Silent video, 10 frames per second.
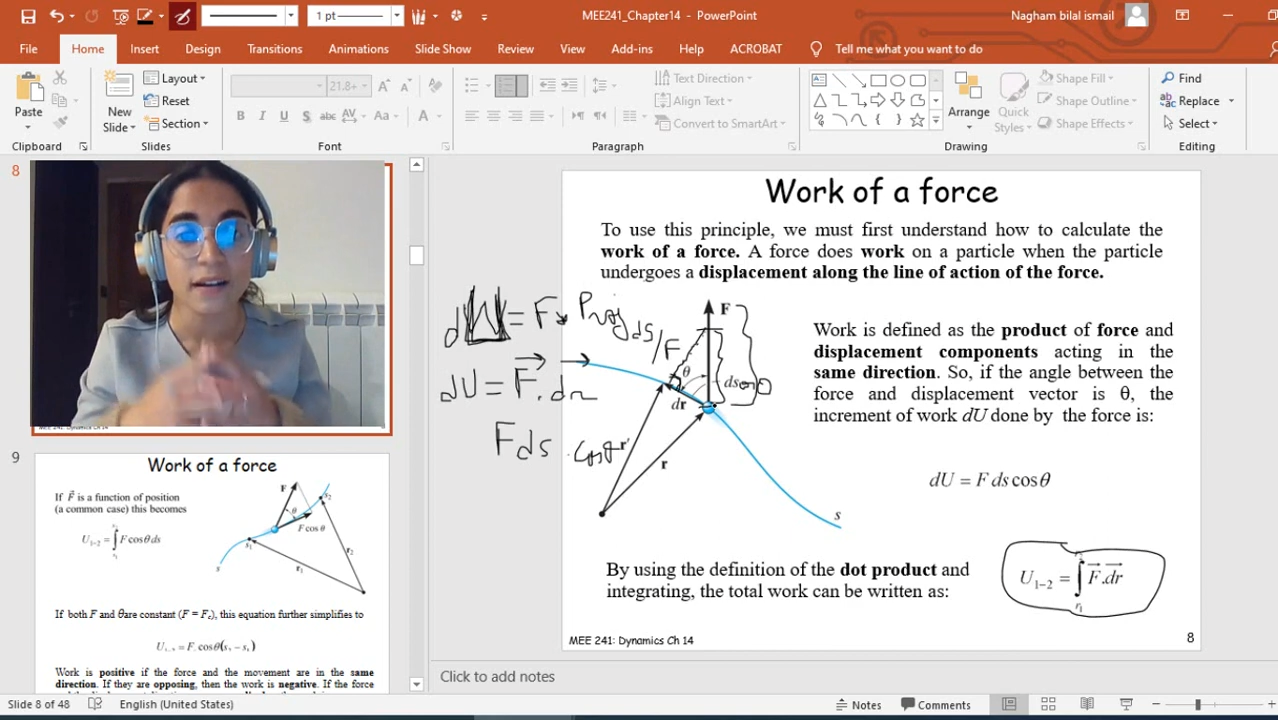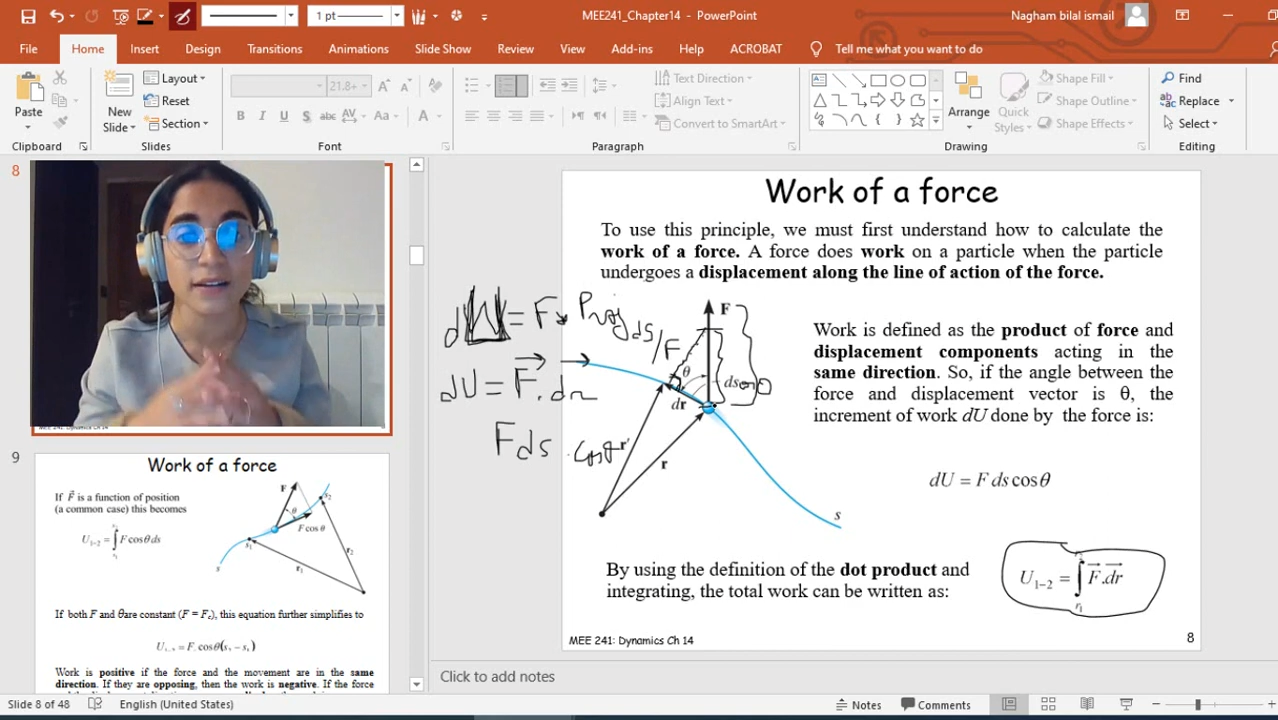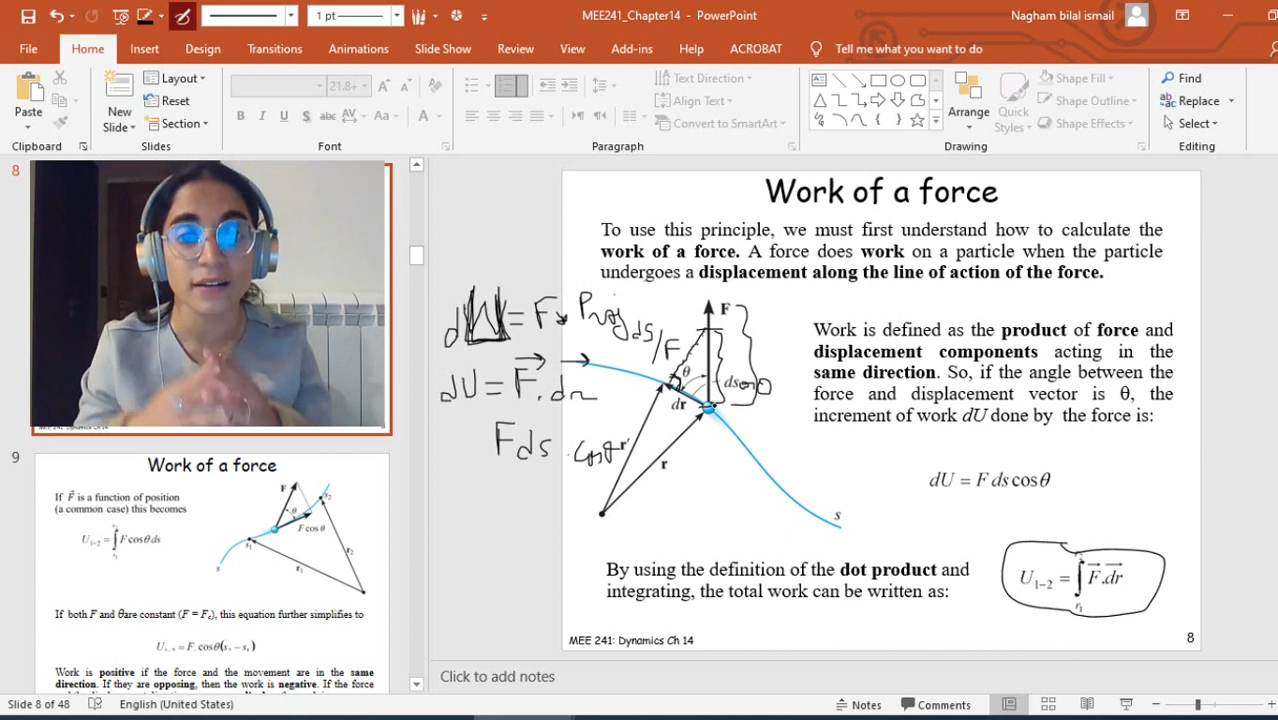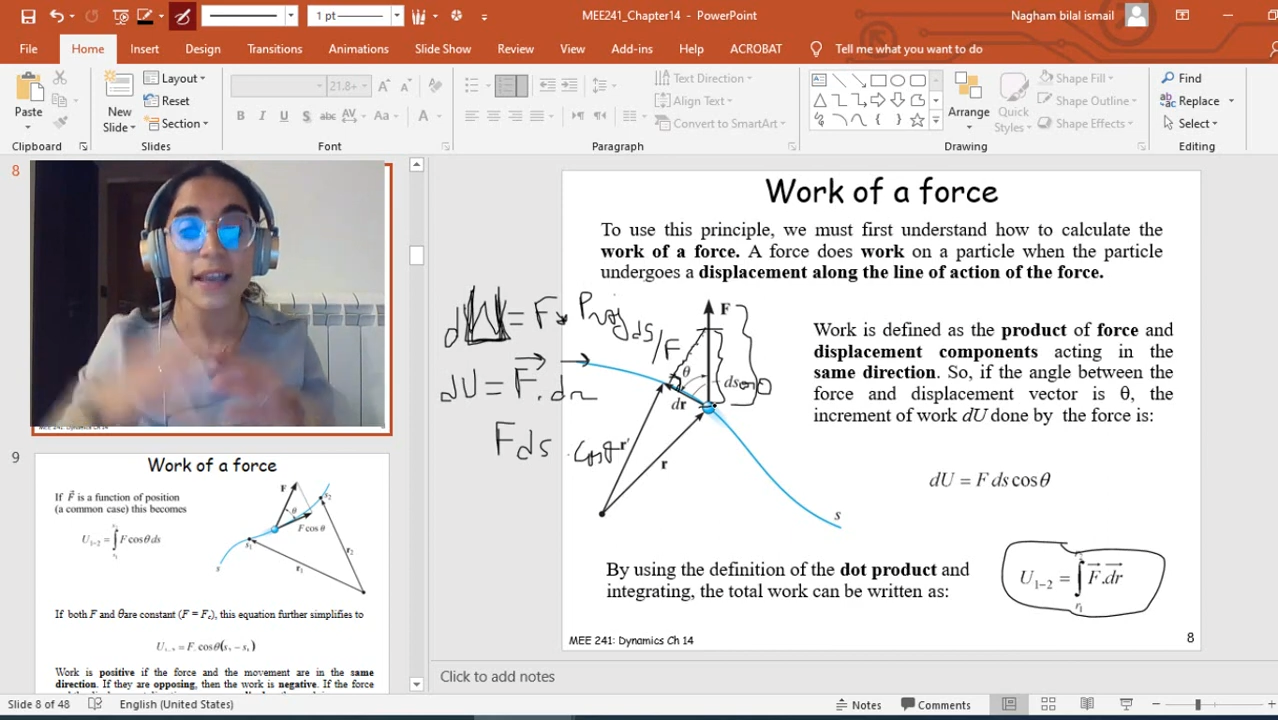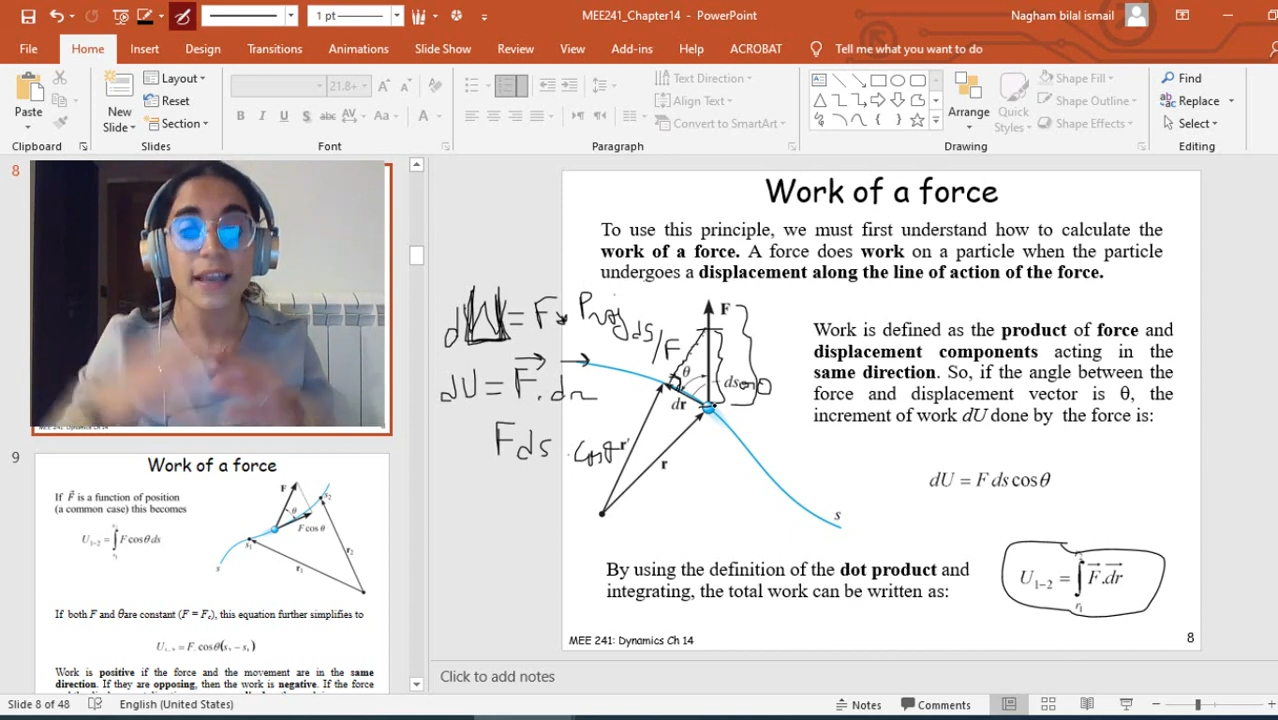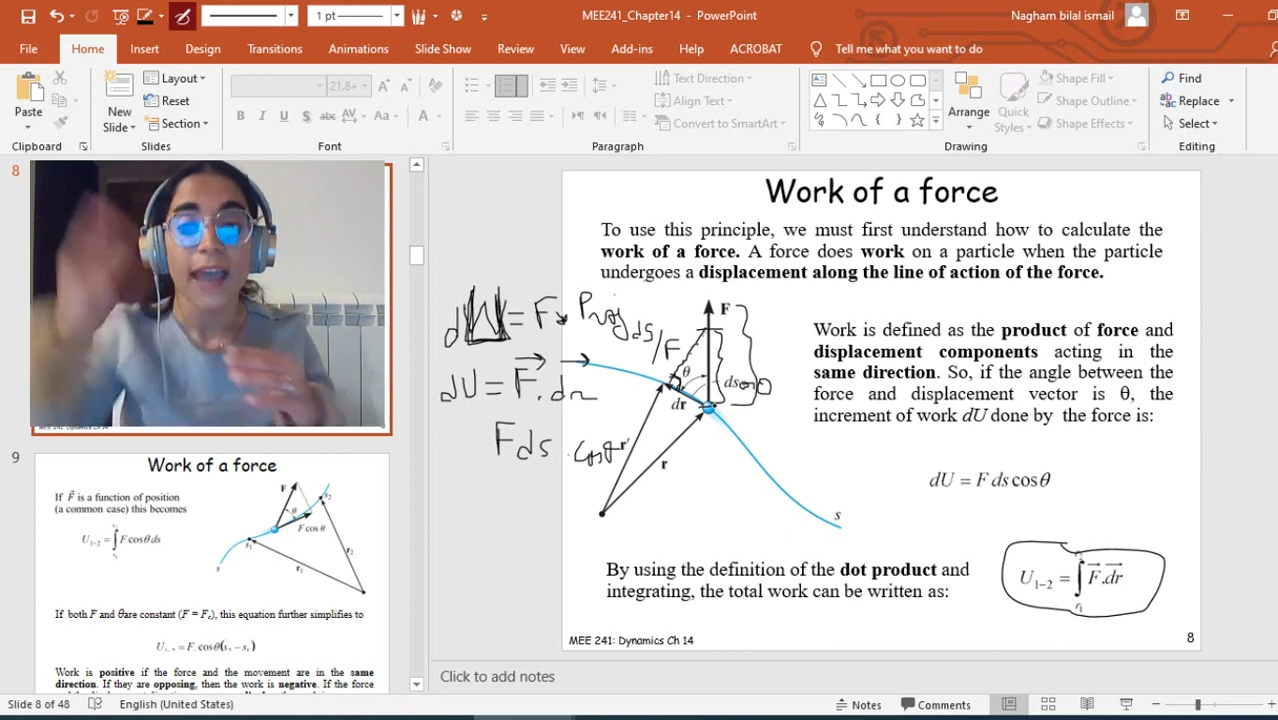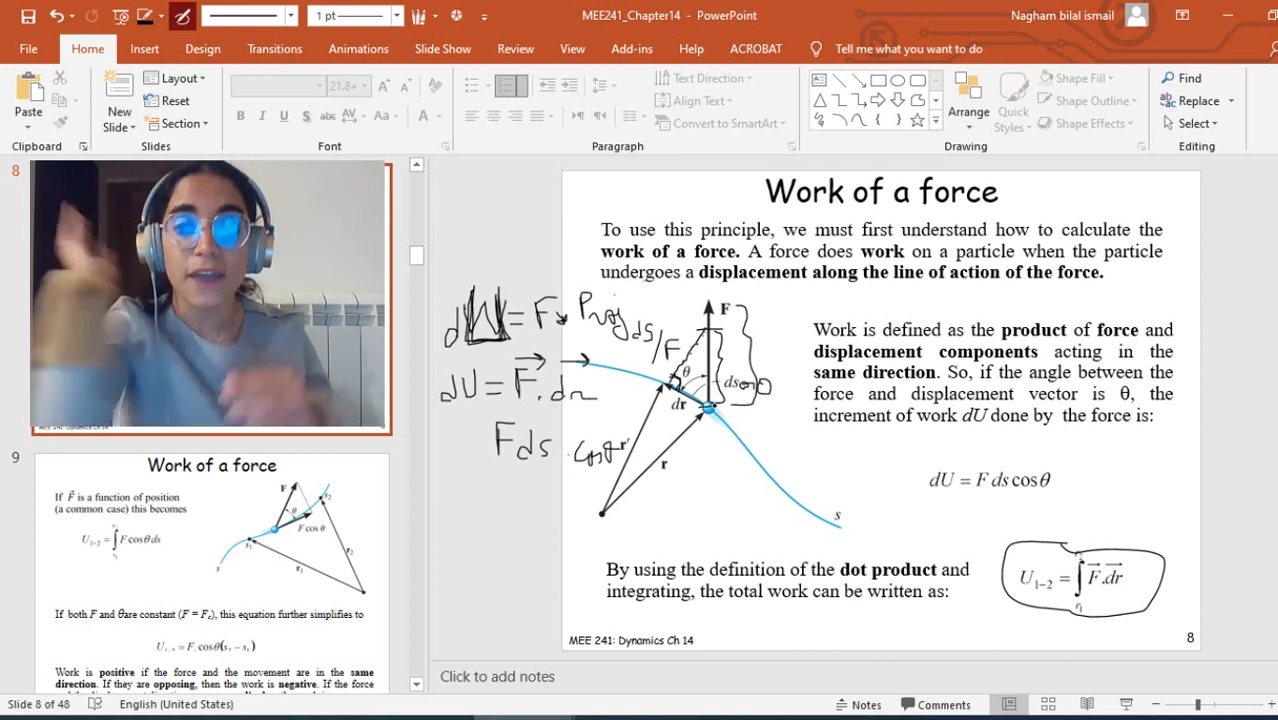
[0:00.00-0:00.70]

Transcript: guys,